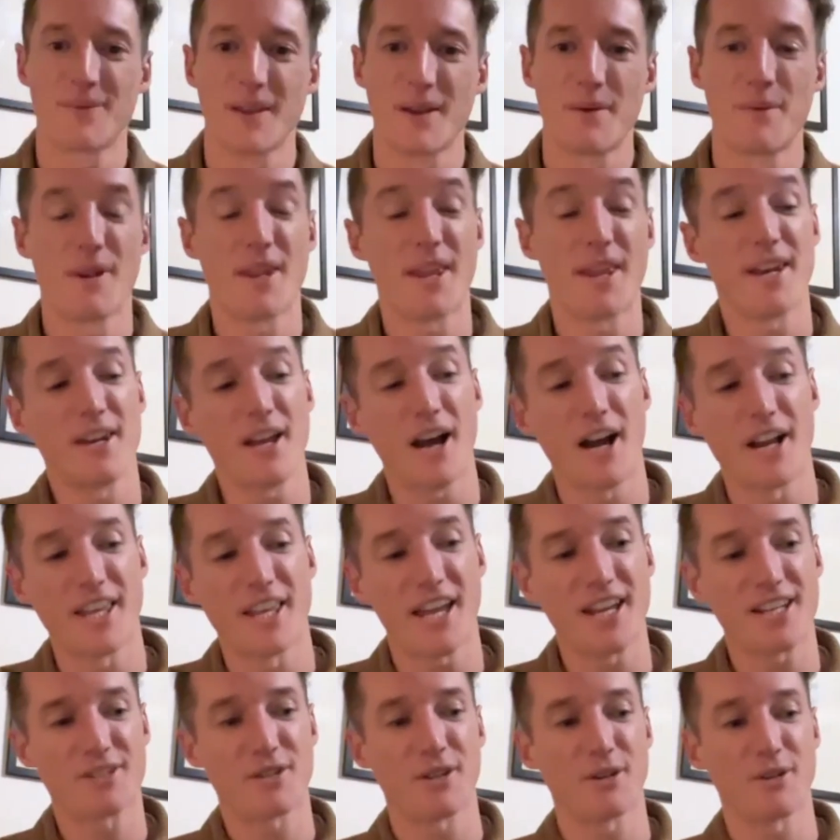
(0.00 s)
Well, then I
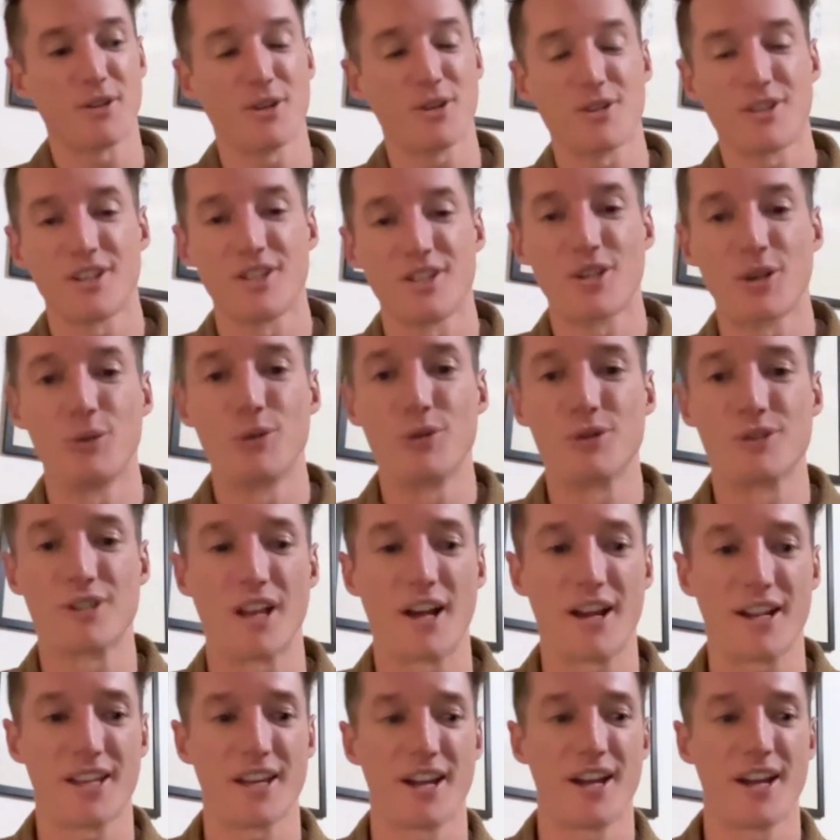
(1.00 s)
guess using tools
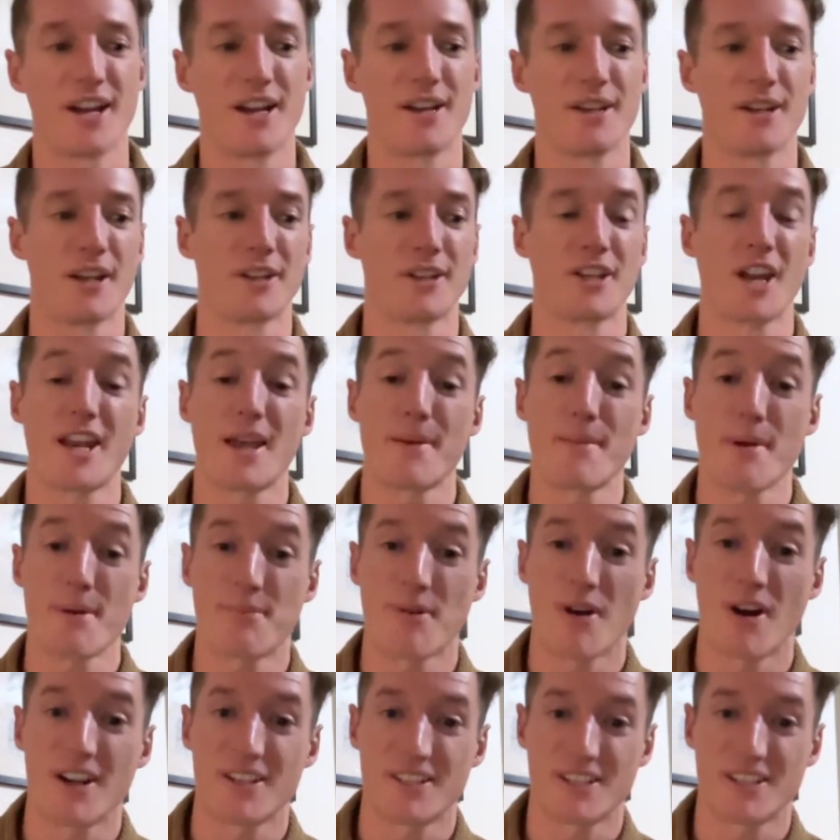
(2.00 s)
like a dynamic
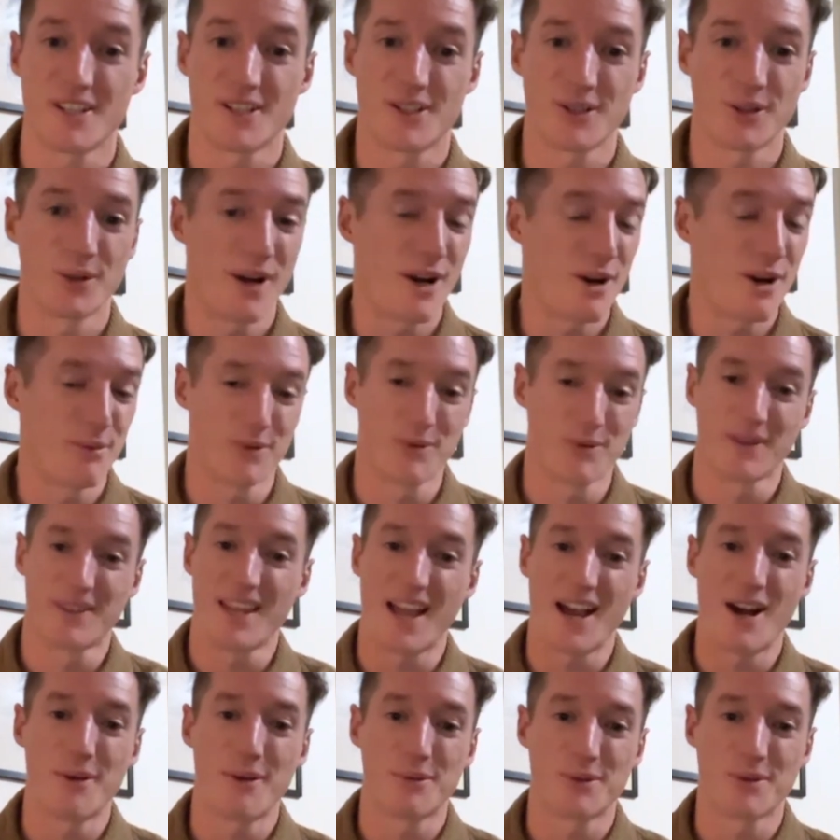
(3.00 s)
pricing tool helps
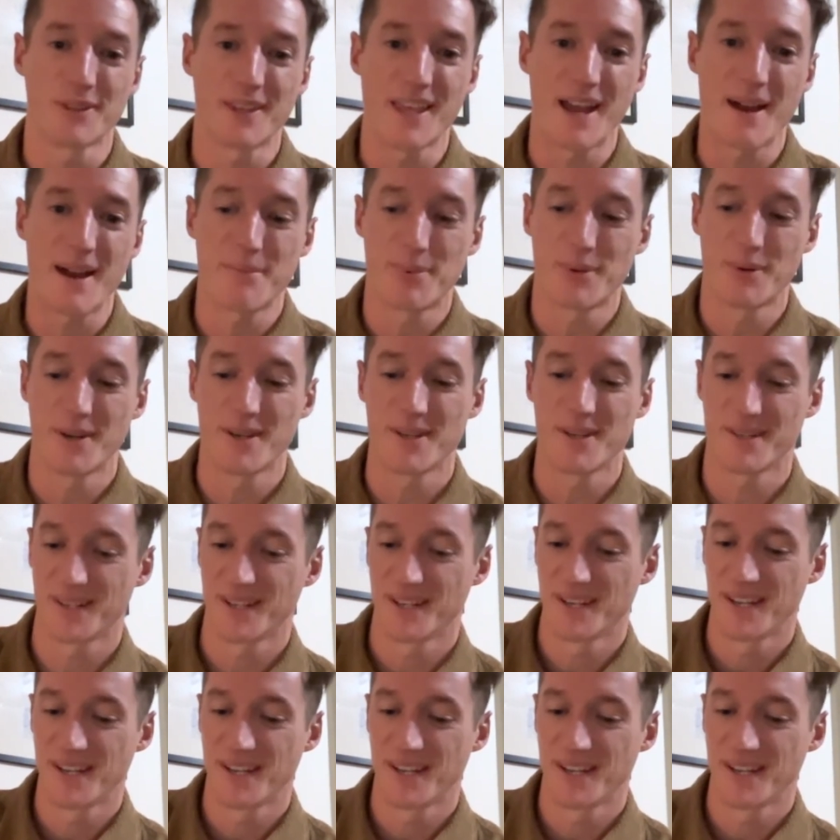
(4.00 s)
with that point.